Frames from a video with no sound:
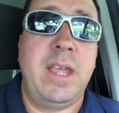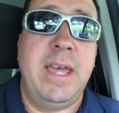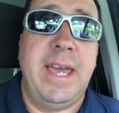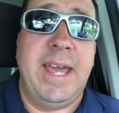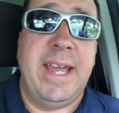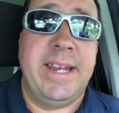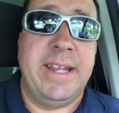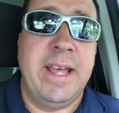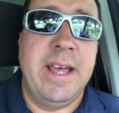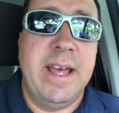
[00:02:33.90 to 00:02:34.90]
And
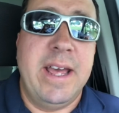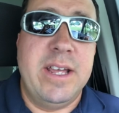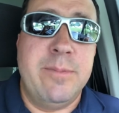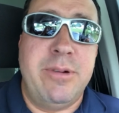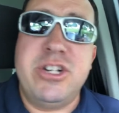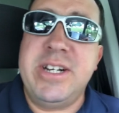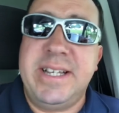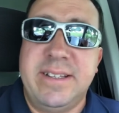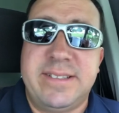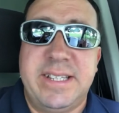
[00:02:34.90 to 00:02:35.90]
Bridget
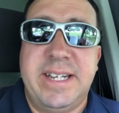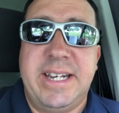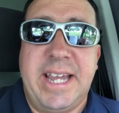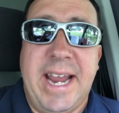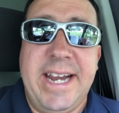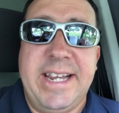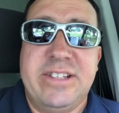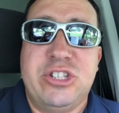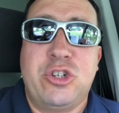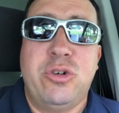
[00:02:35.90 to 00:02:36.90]
Nielsen in the
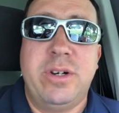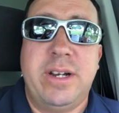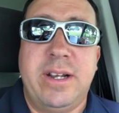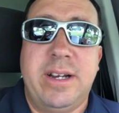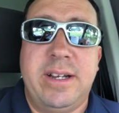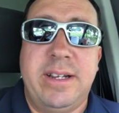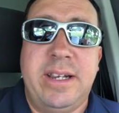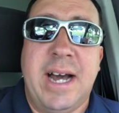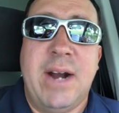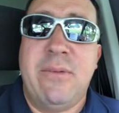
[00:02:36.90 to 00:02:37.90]
'80s, you couldn't
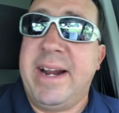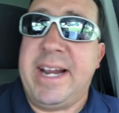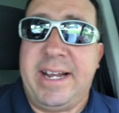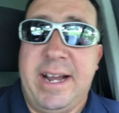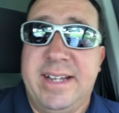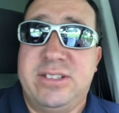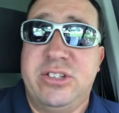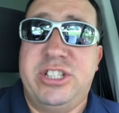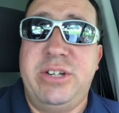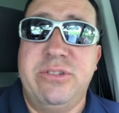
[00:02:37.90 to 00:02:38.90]
not recognize her.
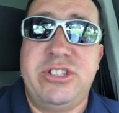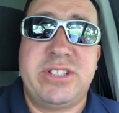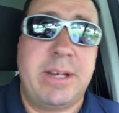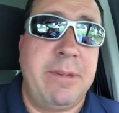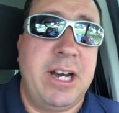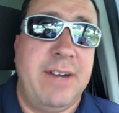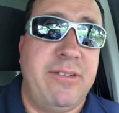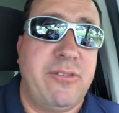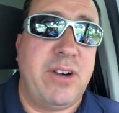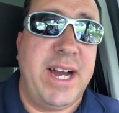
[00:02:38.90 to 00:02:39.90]
She was just coming off
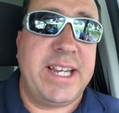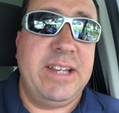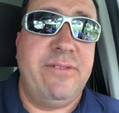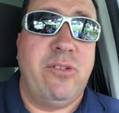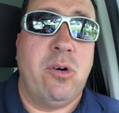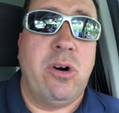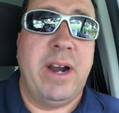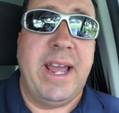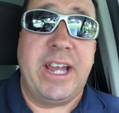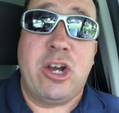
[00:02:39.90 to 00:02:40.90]
of Rocky Four
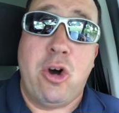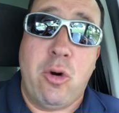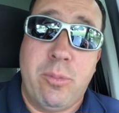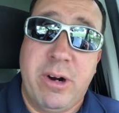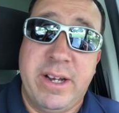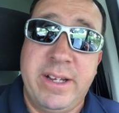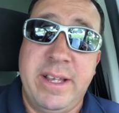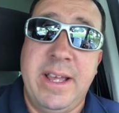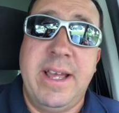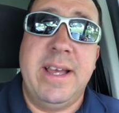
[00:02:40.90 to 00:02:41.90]
and Cobra.
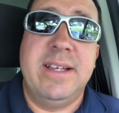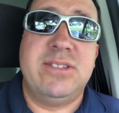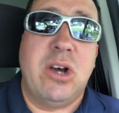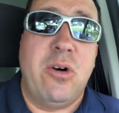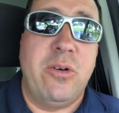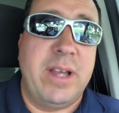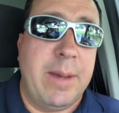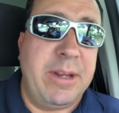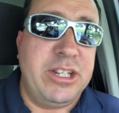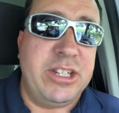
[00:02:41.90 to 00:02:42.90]
So, I
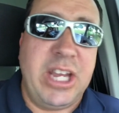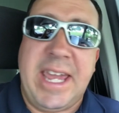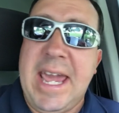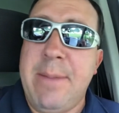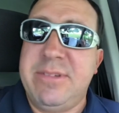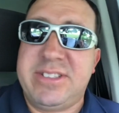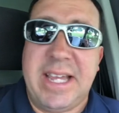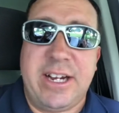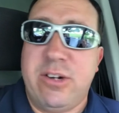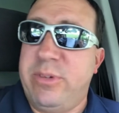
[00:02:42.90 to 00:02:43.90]
mean, you can't
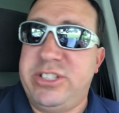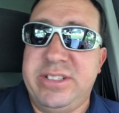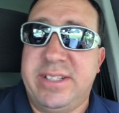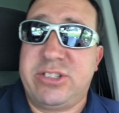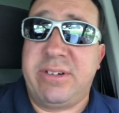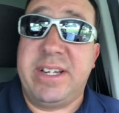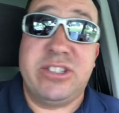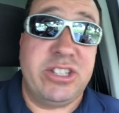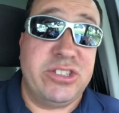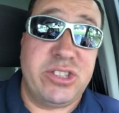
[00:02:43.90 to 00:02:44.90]
mistake her when she's on screen because
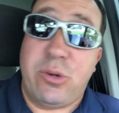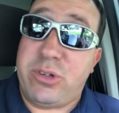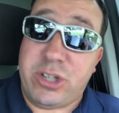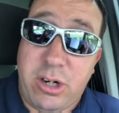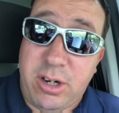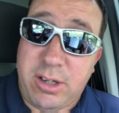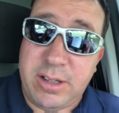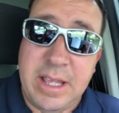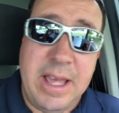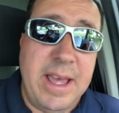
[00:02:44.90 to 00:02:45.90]
she's so tall.
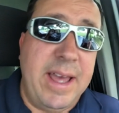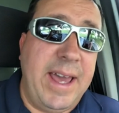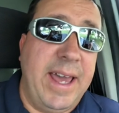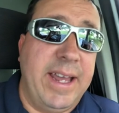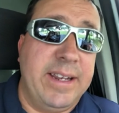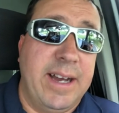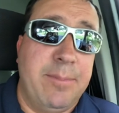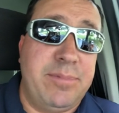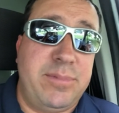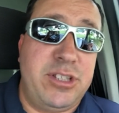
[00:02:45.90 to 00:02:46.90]
And
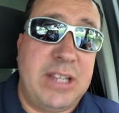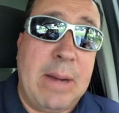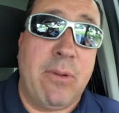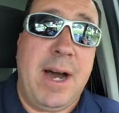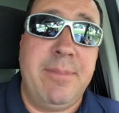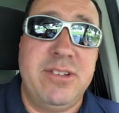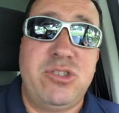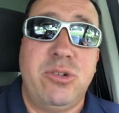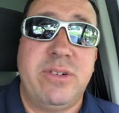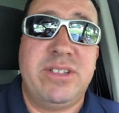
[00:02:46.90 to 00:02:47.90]
um, they rob this
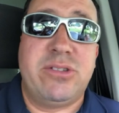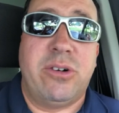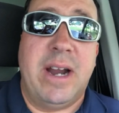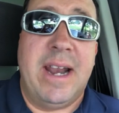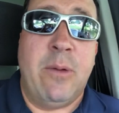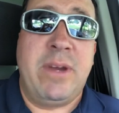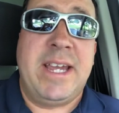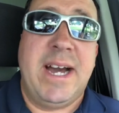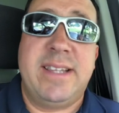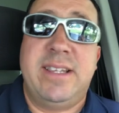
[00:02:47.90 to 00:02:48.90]
jewelry store, and then we
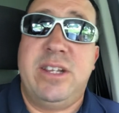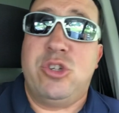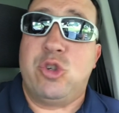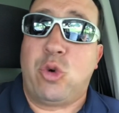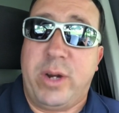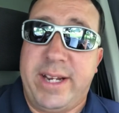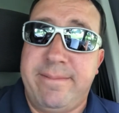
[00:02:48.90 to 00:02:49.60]
cut to Detroit